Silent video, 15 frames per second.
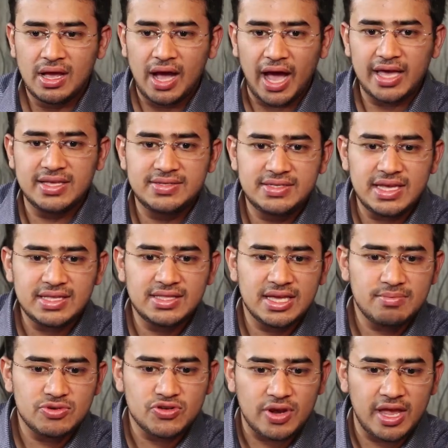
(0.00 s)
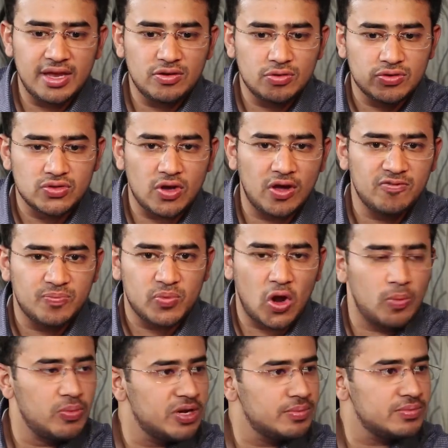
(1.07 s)
I see them trying to solve
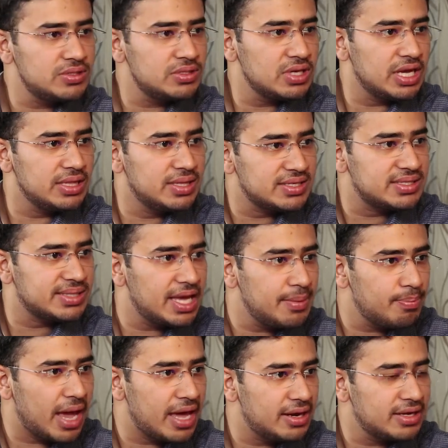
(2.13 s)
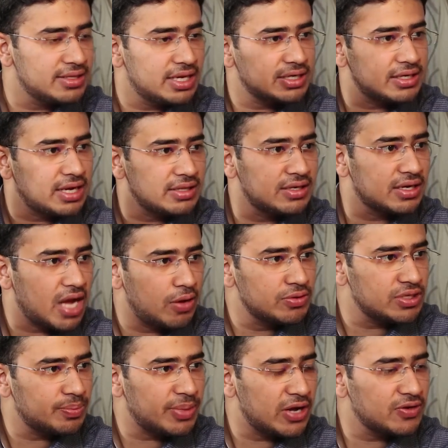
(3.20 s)
problems in the same manner that another
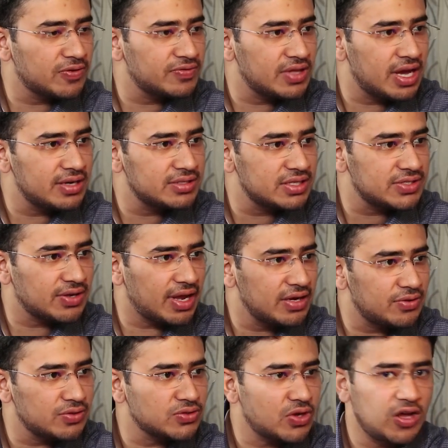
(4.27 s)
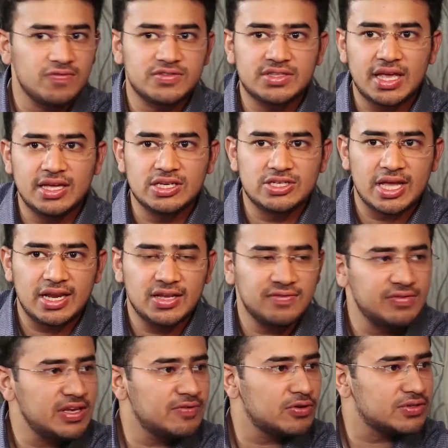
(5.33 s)
counterpart of theirs is trying to solve, say, in Tel
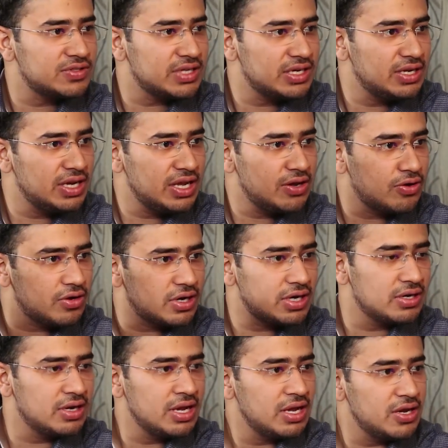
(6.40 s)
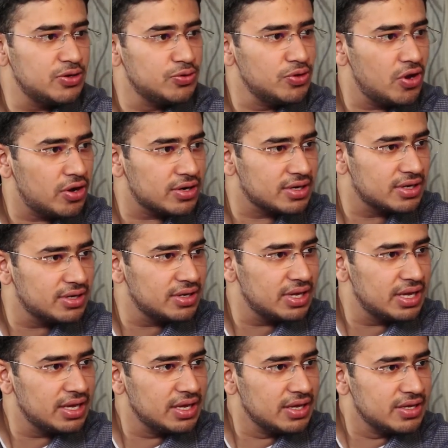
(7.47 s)
Aviv or Sydney or in New York.
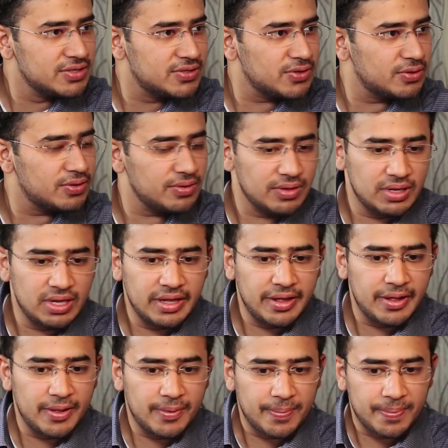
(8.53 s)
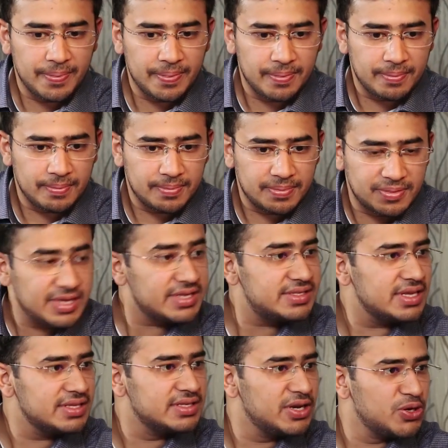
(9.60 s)
Right. So
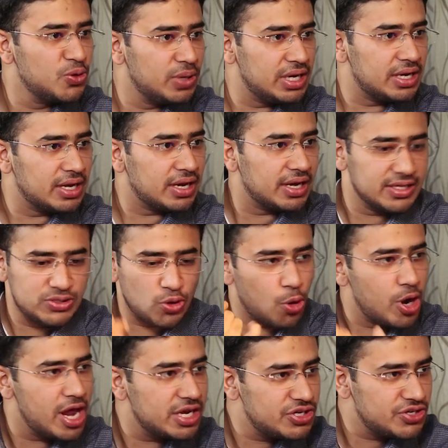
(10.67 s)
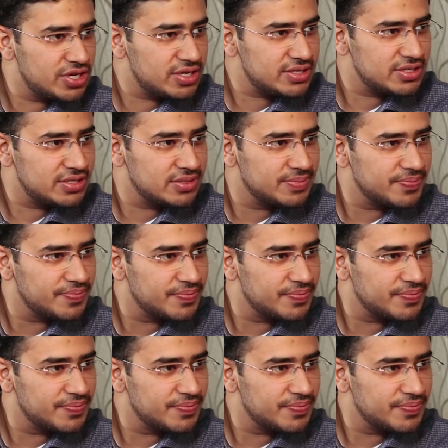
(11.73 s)
this is a new India. It's audacious.